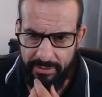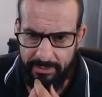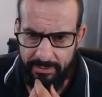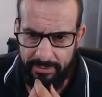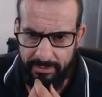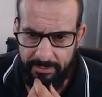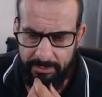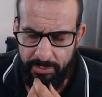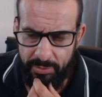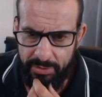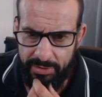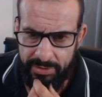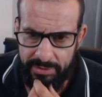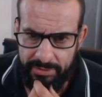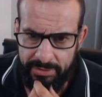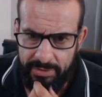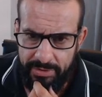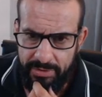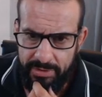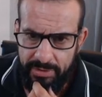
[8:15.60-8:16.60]
boolean
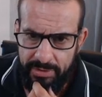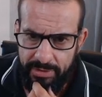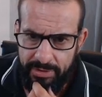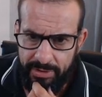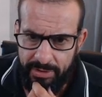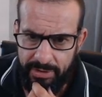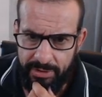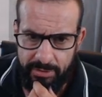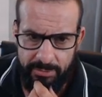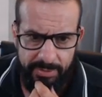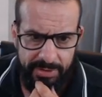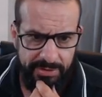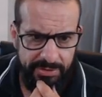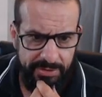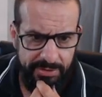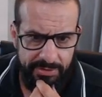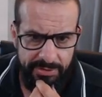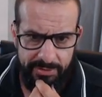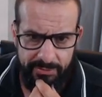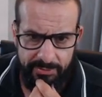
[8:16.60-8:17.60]
argument
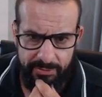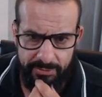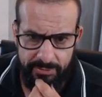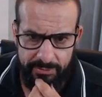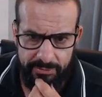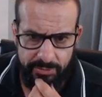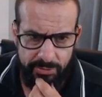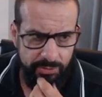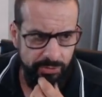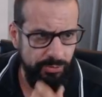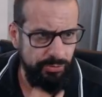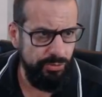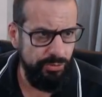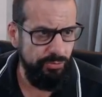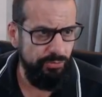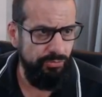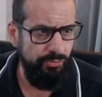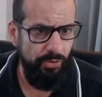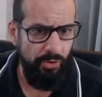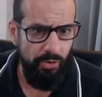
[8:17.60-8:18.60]
here from true to
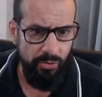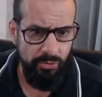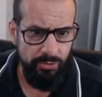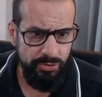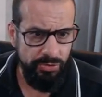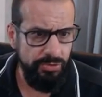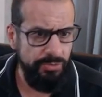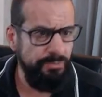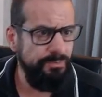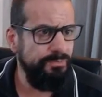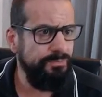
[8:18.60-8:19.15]
false,